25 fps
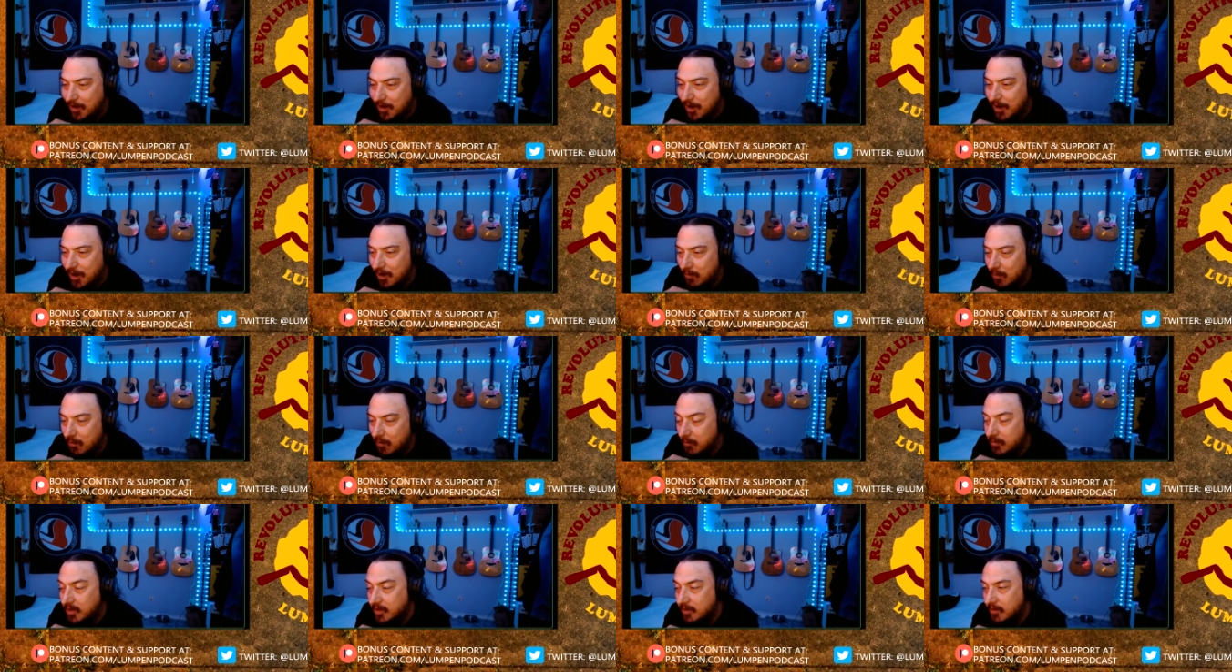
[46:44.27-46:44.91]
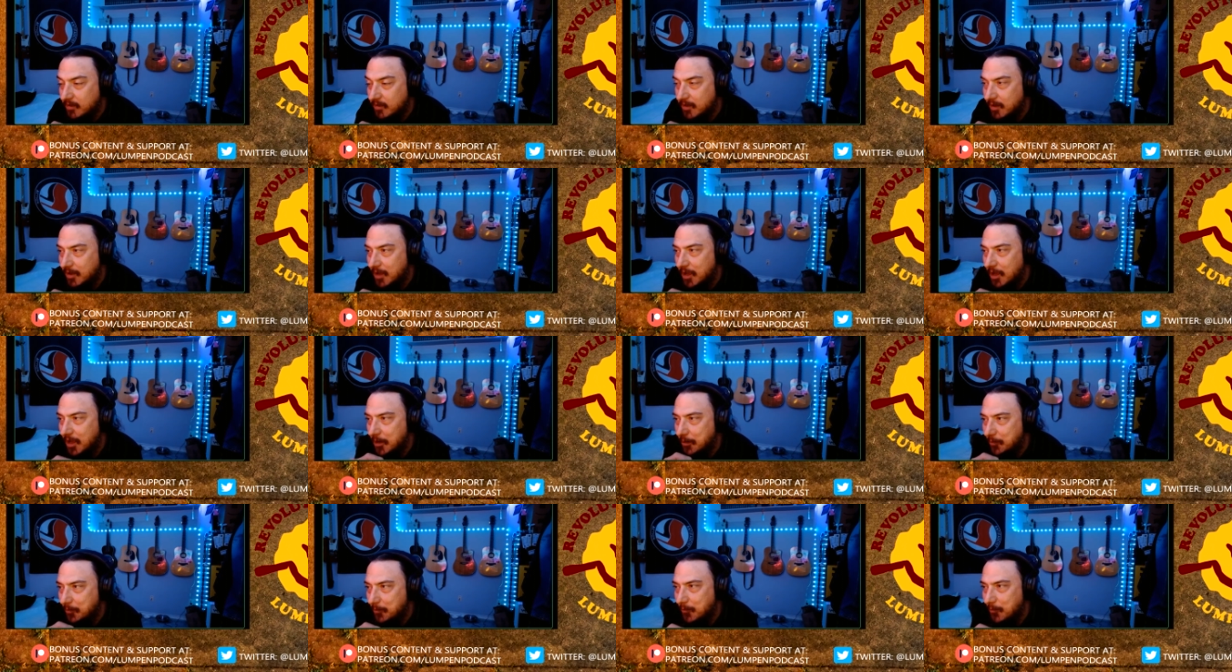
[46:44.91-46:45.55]
I mean,
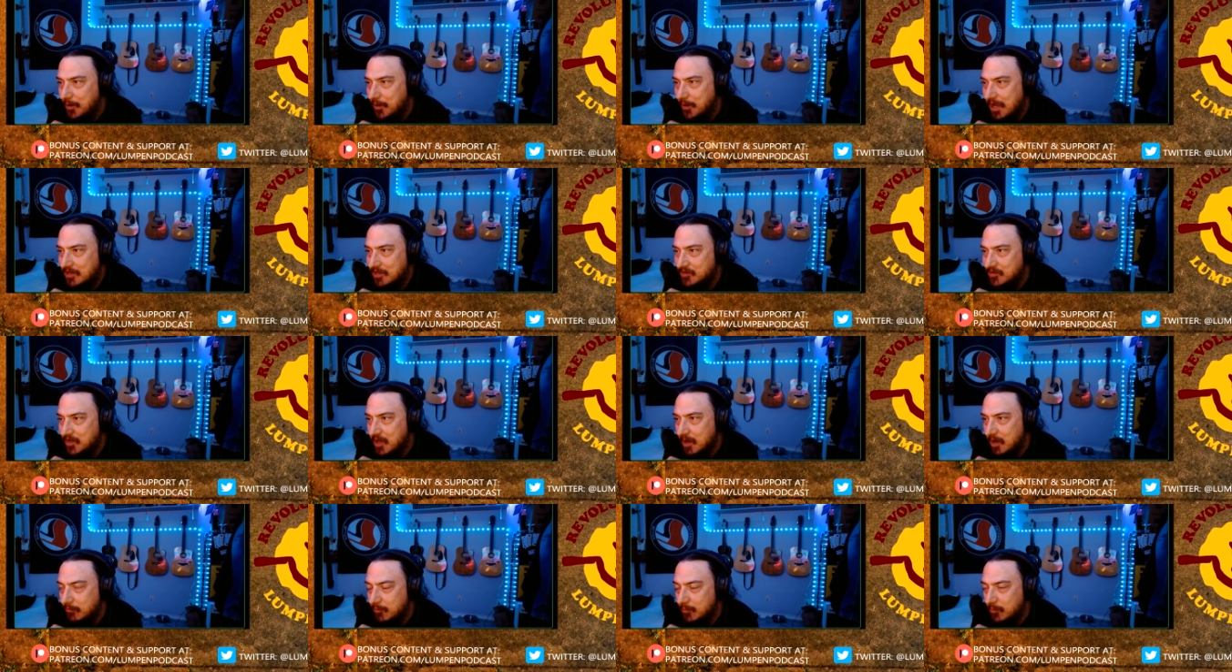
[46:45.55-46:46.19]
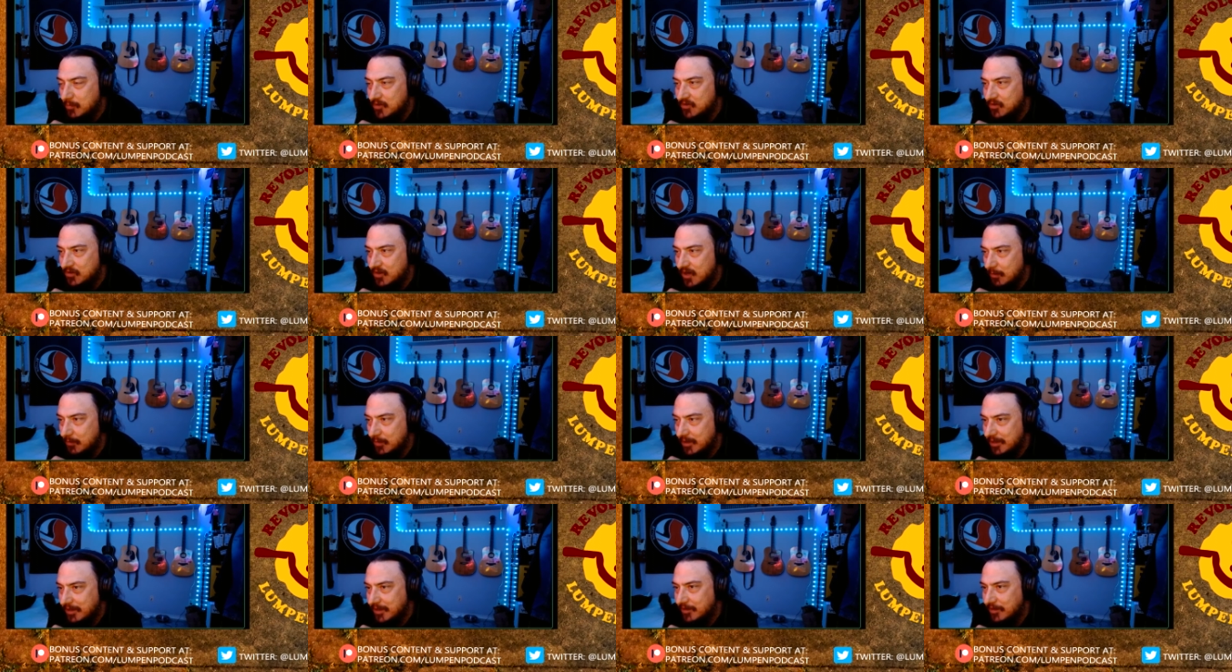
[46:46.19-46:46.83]
when I say optimistic, I
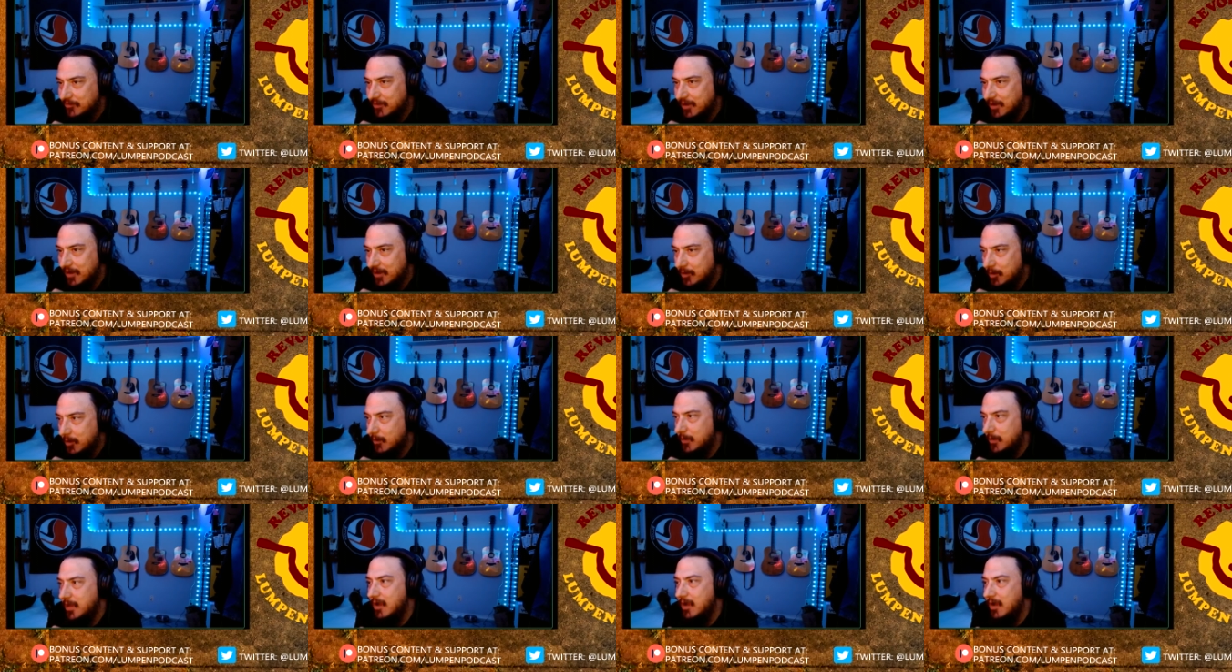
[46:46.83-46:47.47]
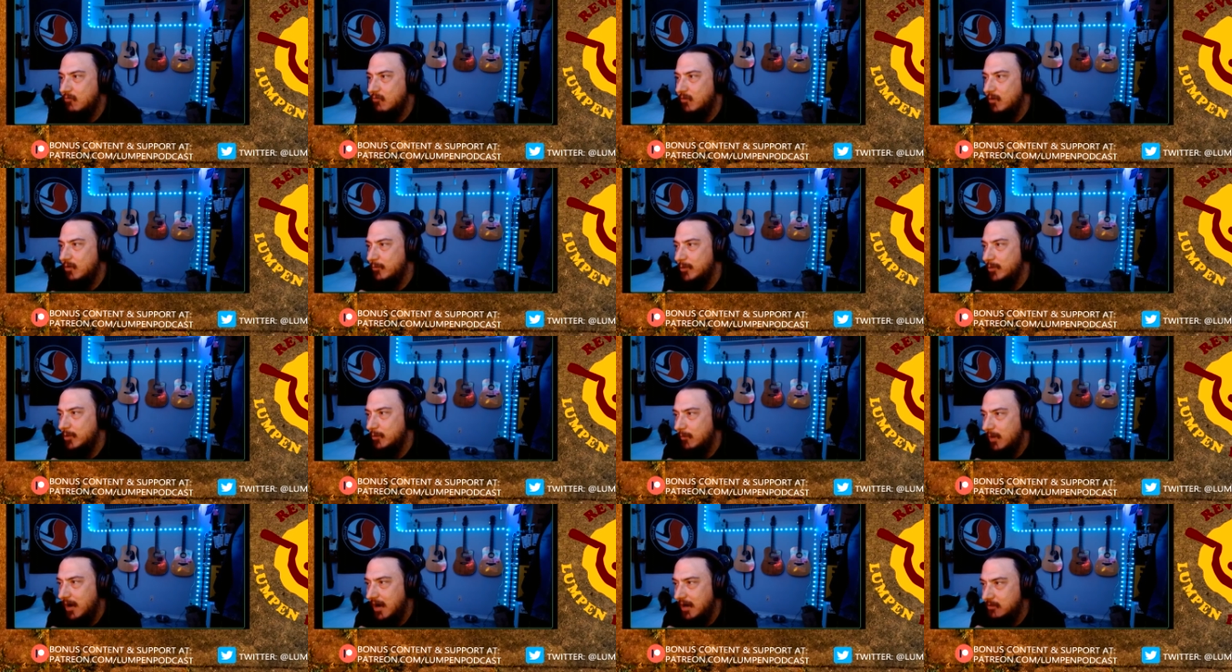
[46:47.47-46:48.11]
mean he's like, oh yeah, free
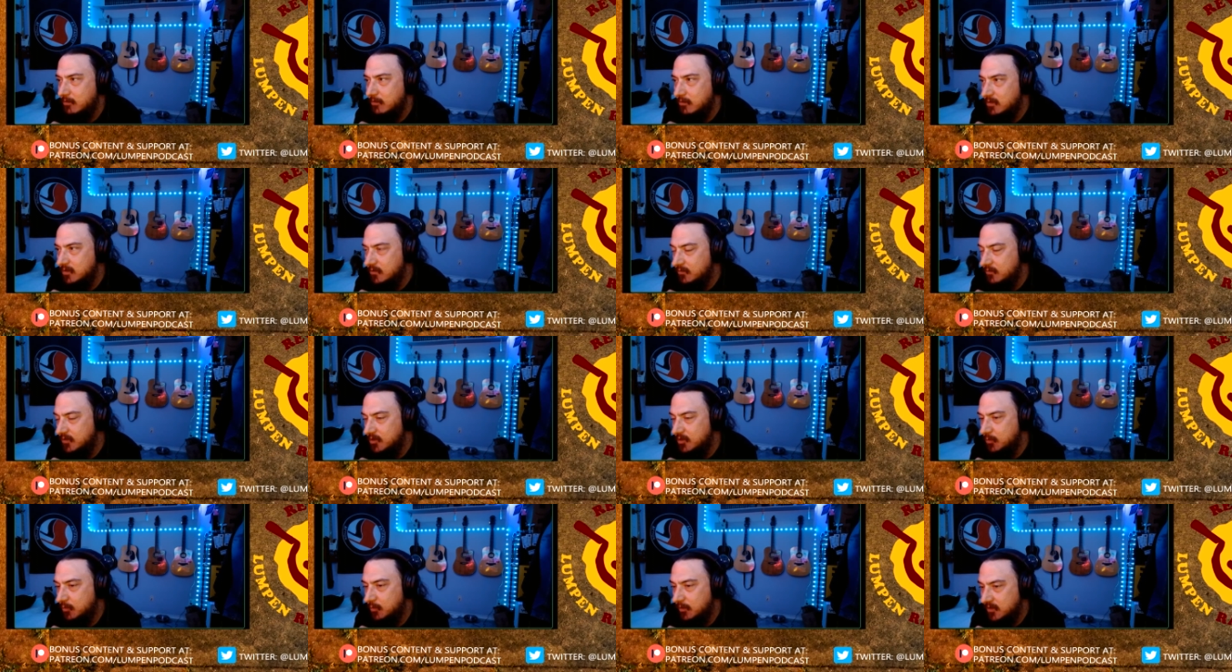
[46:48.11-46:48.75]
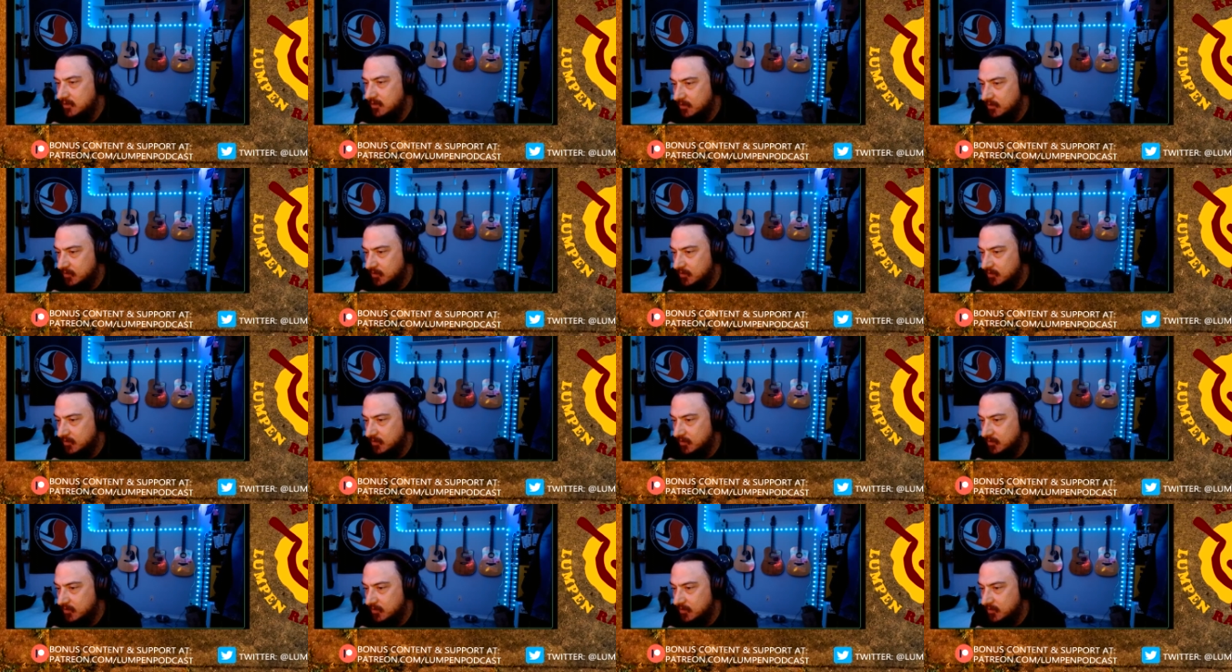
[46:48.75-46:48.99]
will, radical individualism.